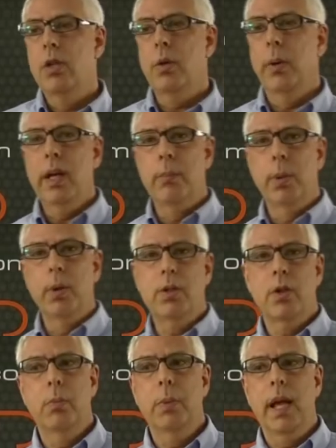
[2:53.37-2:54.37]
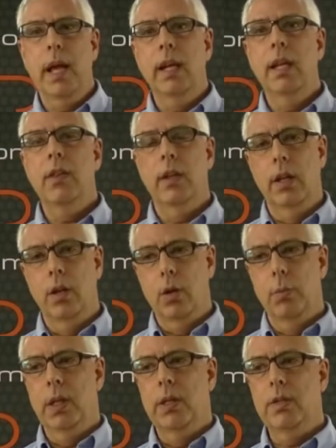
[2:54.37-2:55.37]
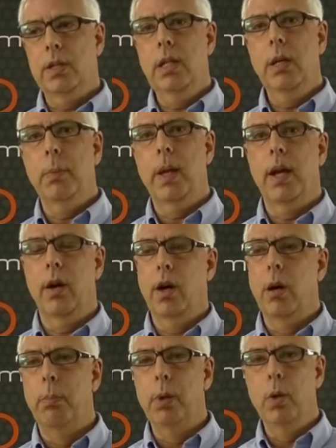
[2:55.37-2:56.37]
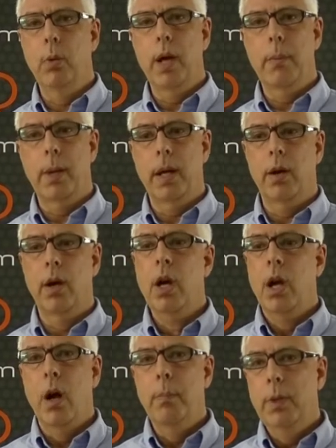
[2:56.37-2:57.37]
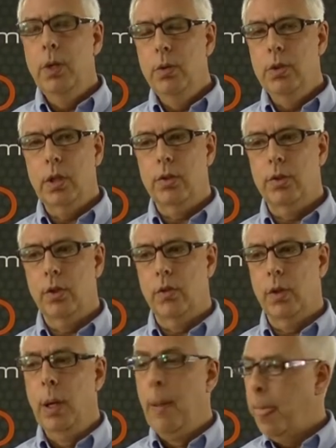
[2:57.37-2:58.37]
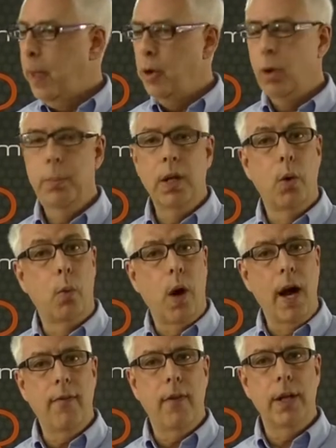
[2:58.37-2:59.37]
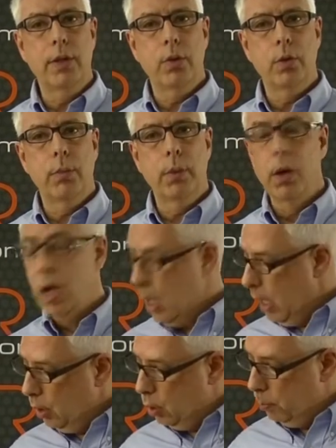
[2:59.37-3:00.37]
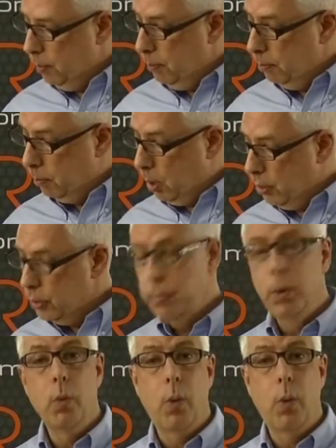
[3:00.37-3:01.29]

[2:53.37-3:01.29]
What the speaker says: So inputs could be anything. They could be a CD player, a Blu-ray player, a music server. They could be a Wi-Fi streamer. It could be multiple